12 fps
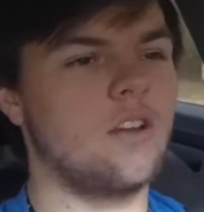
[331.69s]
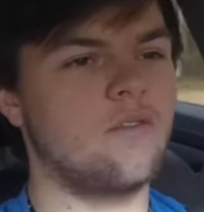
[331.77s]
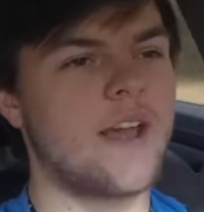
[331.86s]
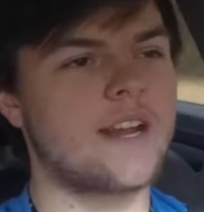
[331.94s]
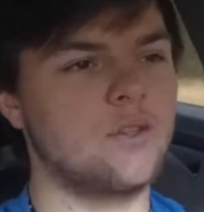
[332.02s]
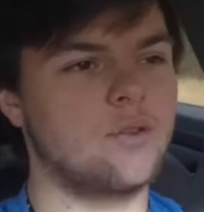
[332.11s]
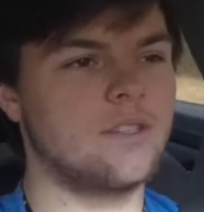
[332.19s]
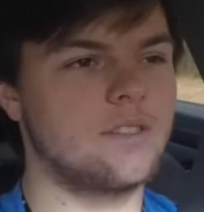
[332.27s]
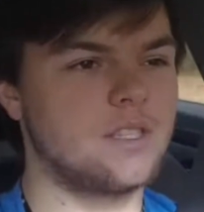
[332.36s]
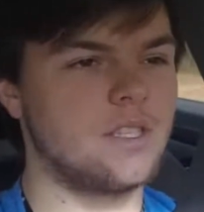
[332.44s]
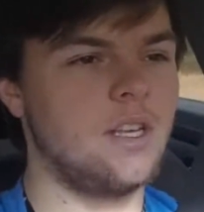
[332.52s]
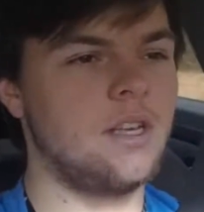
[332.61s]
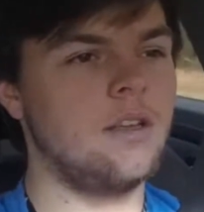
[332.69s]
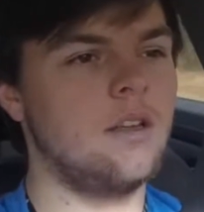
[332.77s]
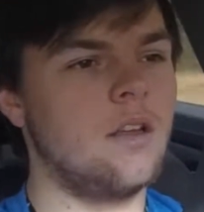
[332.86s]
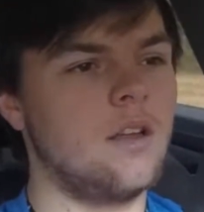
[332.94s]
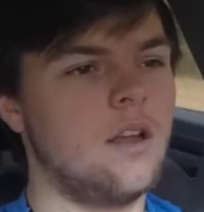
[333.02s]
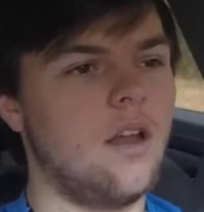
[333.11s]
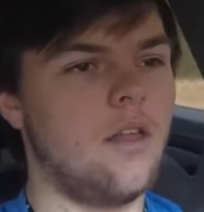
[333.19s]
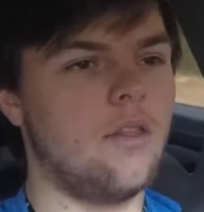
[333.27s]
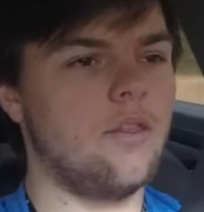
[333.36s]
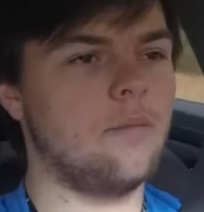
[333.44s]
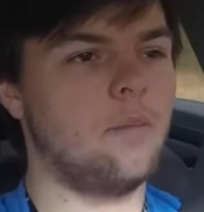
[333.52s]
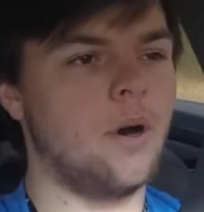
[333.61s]
In fact, you can see
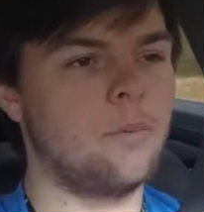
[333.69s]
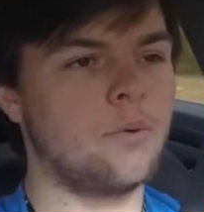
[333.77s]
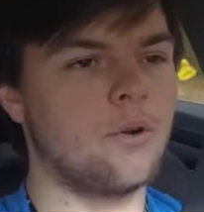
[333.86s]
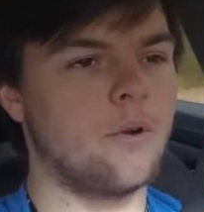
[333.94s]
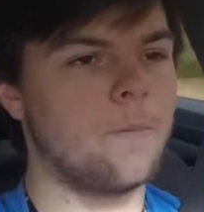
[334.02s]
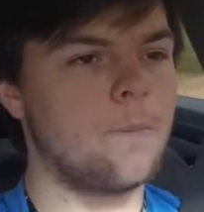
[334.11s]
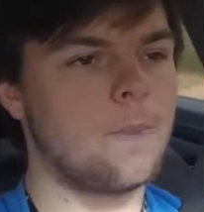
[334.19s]
the bumper